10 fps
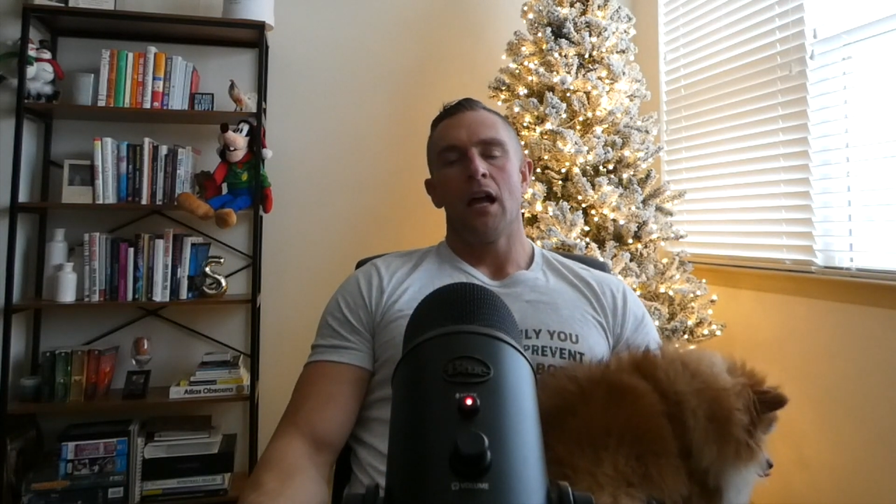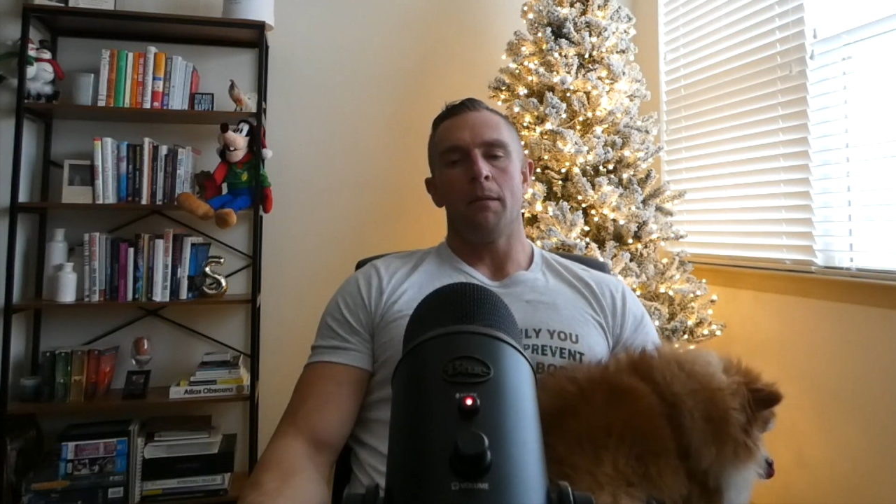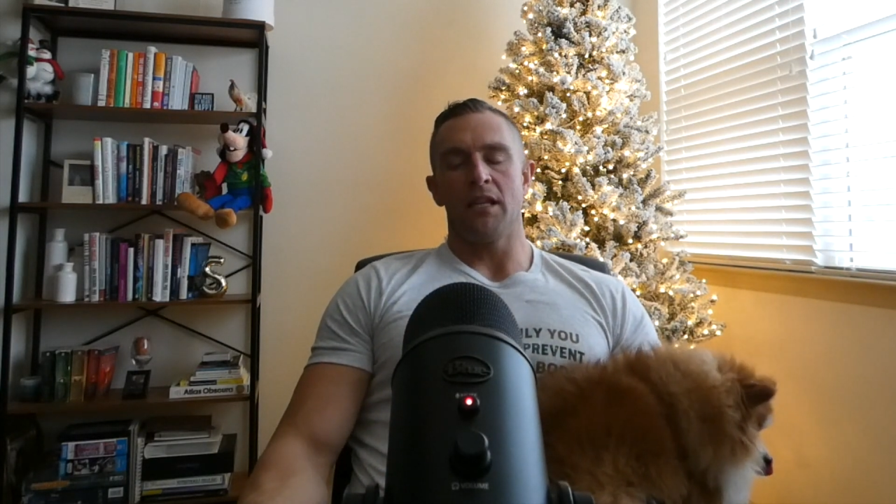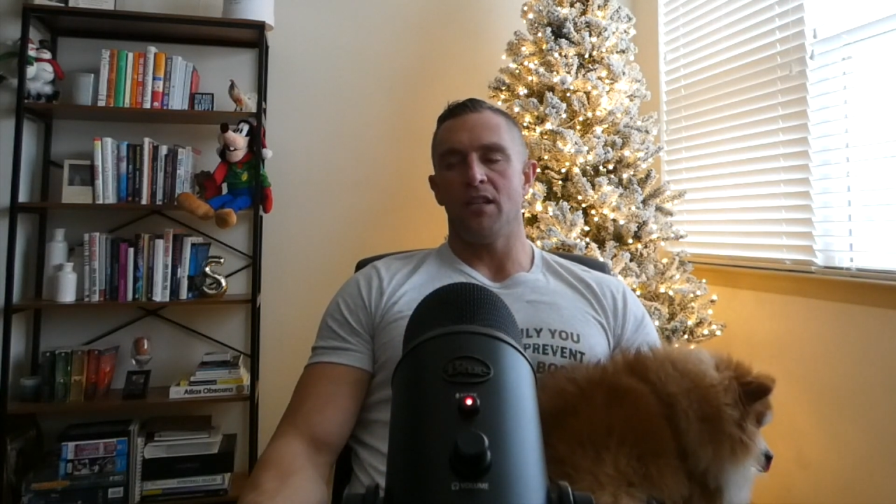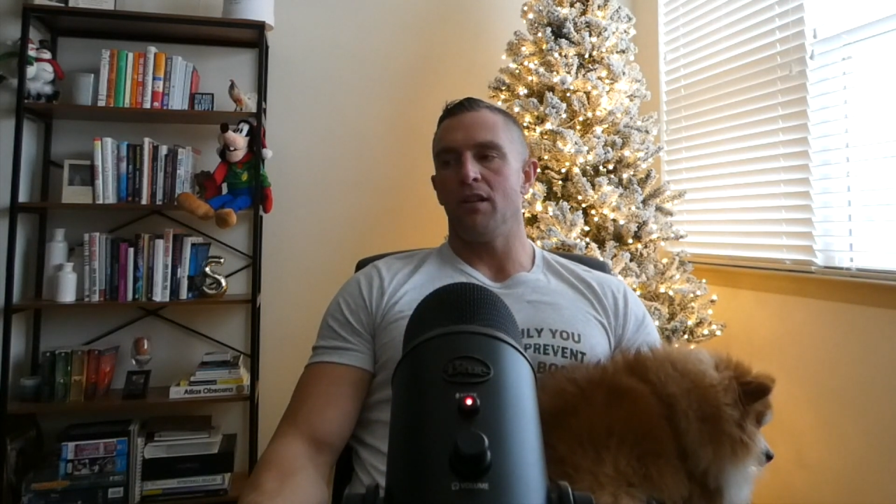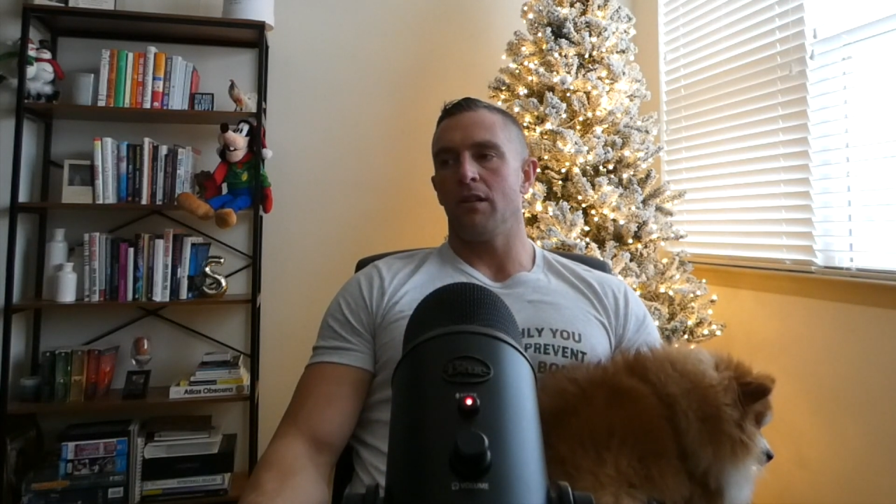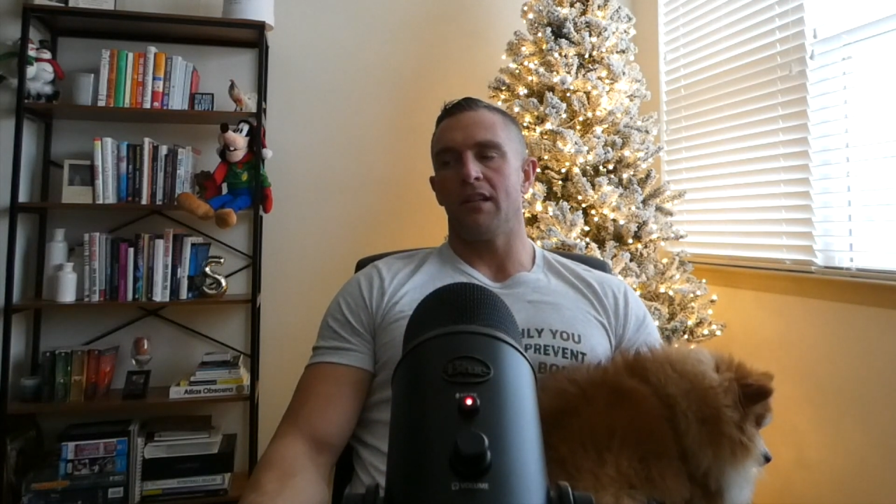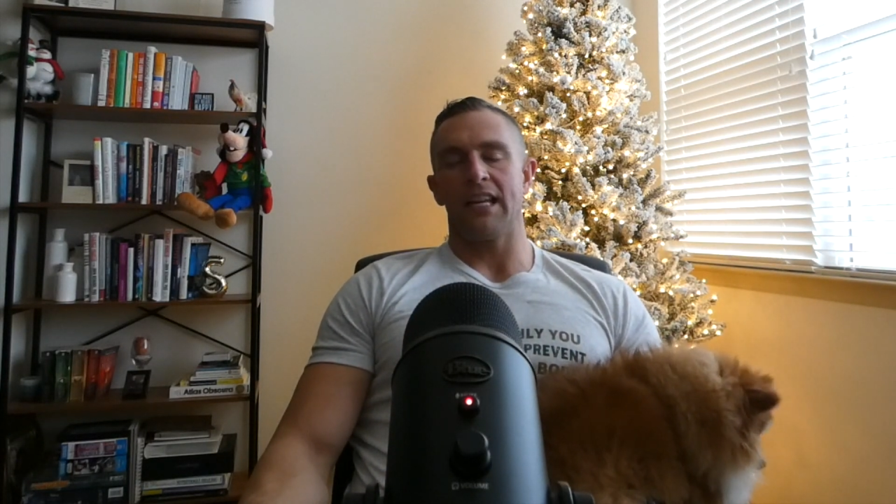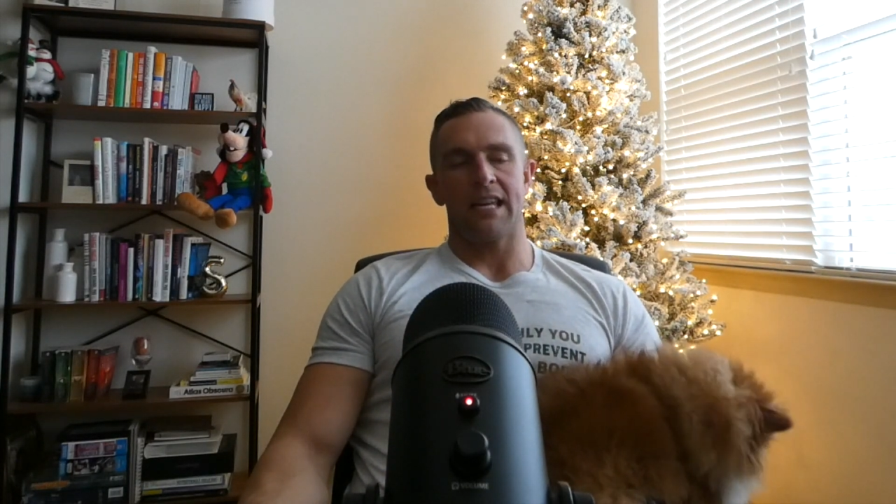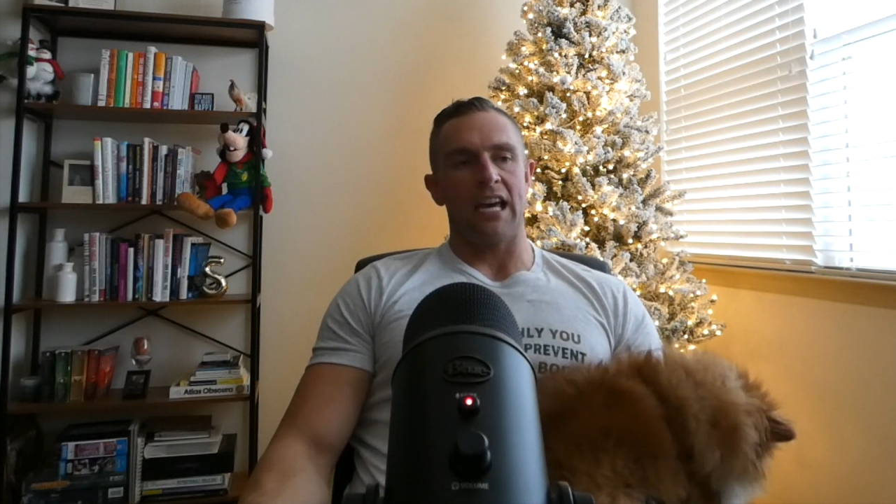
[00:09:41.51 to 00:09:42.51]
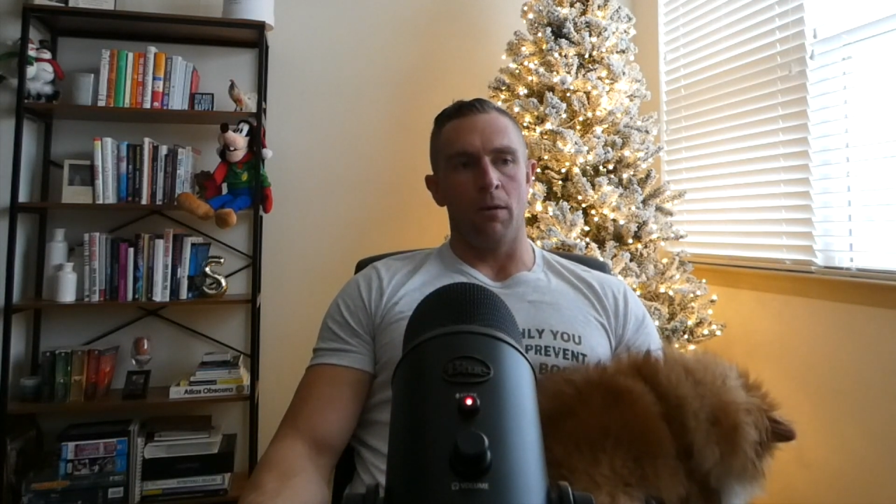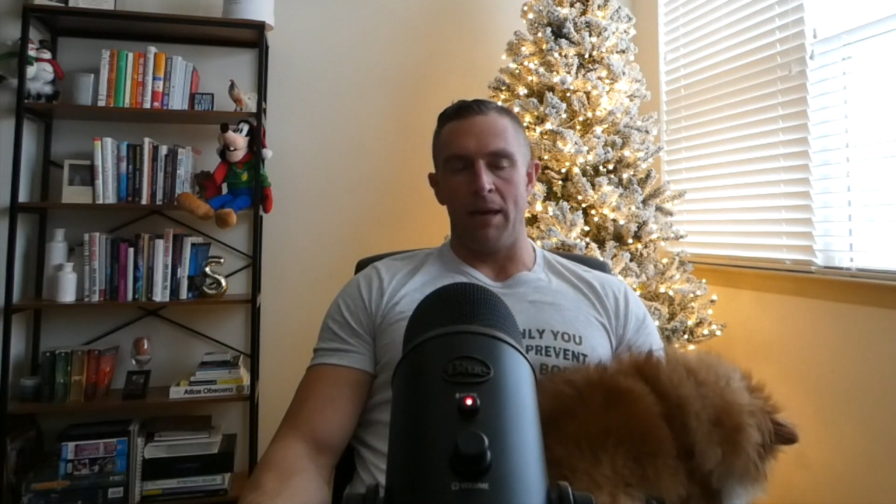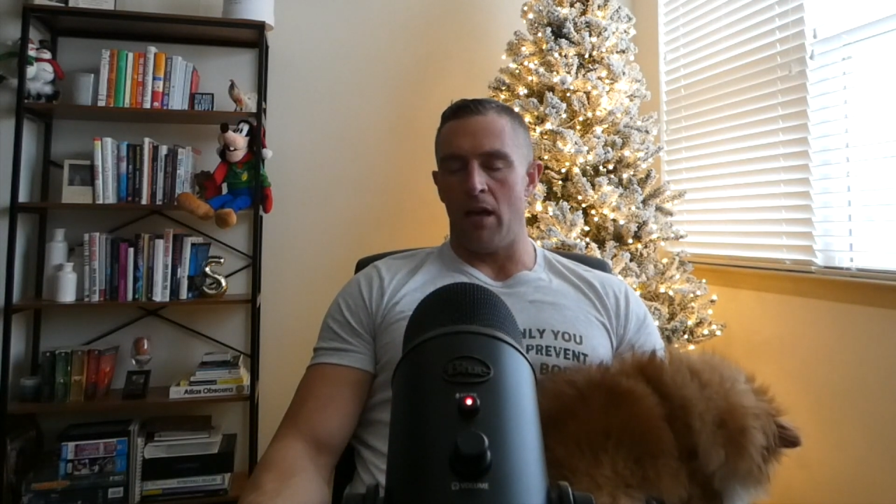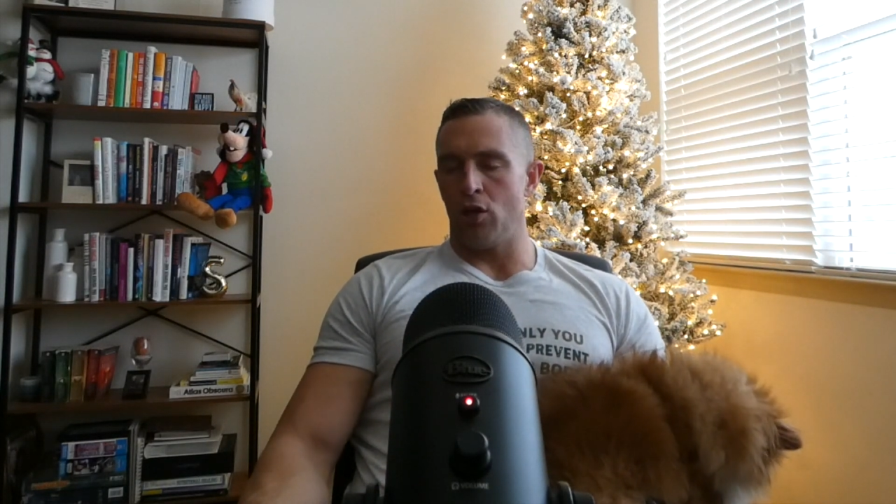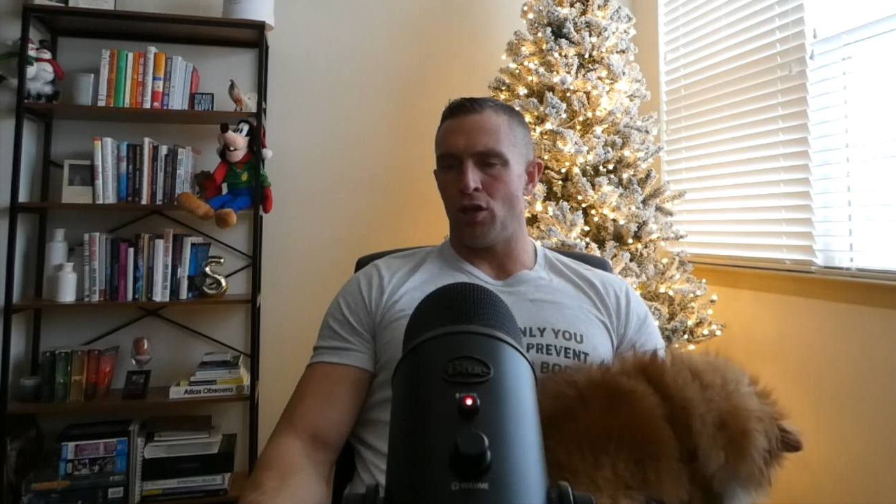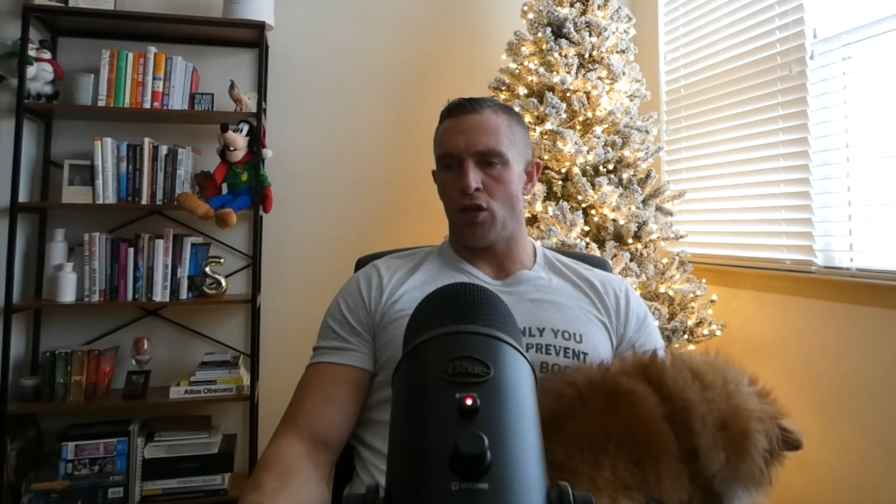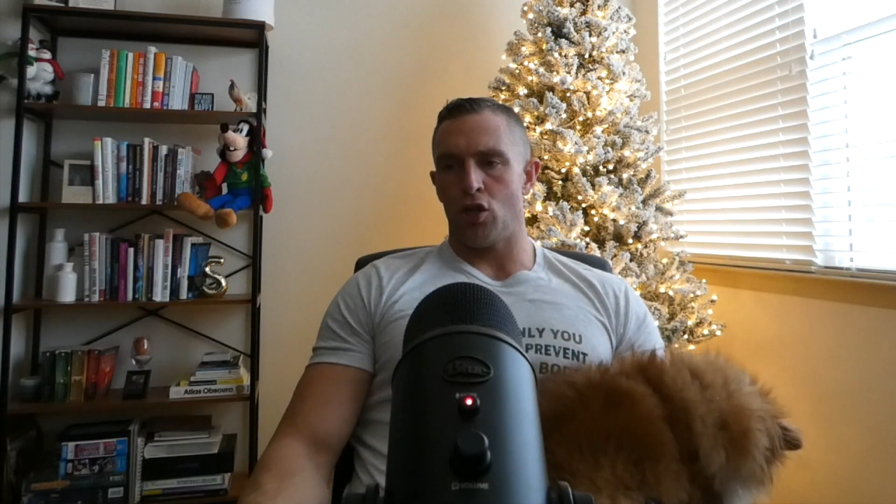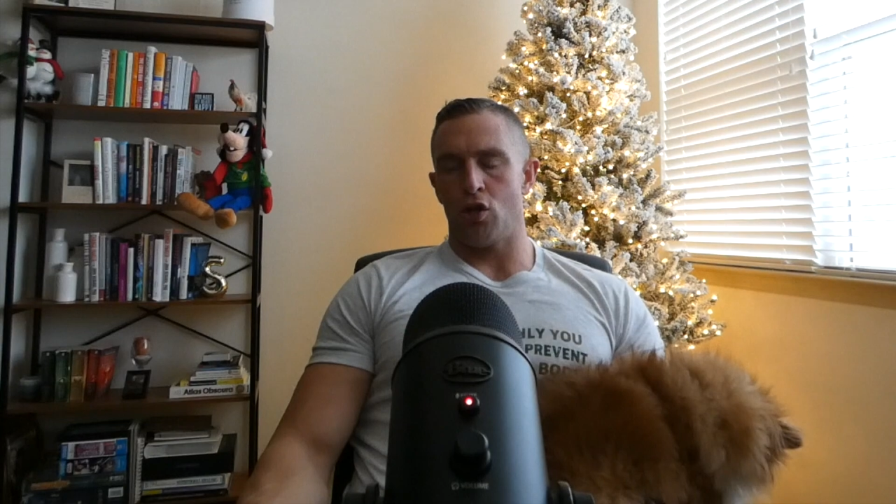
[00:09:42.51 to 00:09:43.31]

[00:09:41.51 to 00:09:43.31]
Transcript: I mean, you get a kettlebell